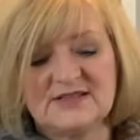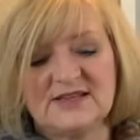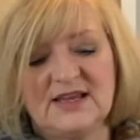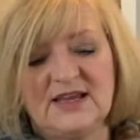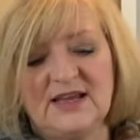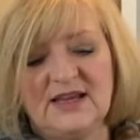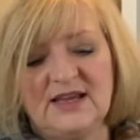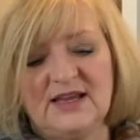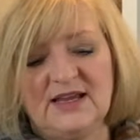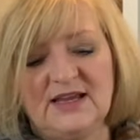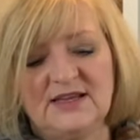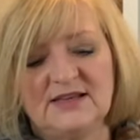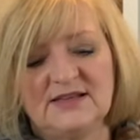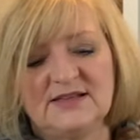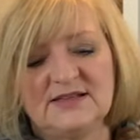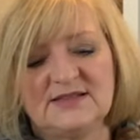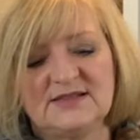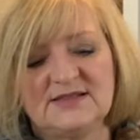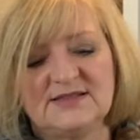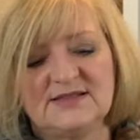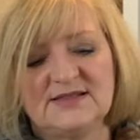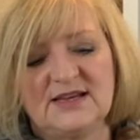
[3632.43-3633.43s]
and
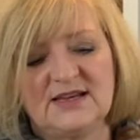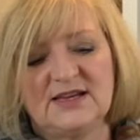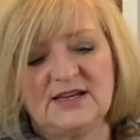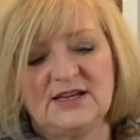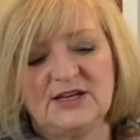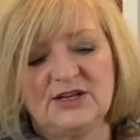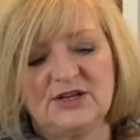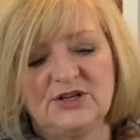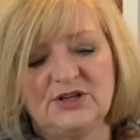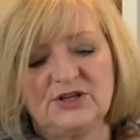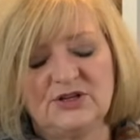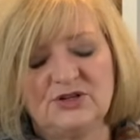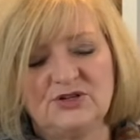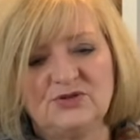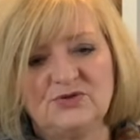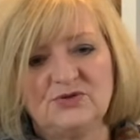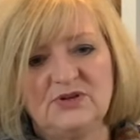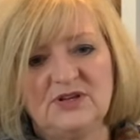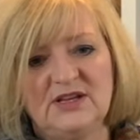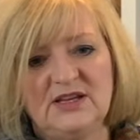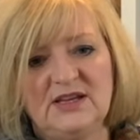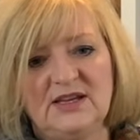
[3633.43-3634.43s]
it's
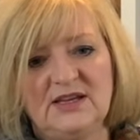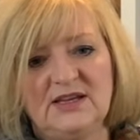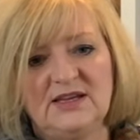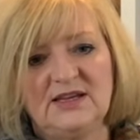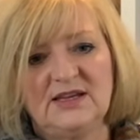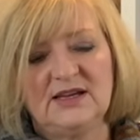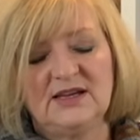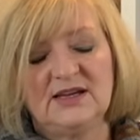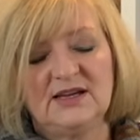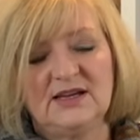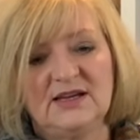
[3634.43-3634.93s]
Julie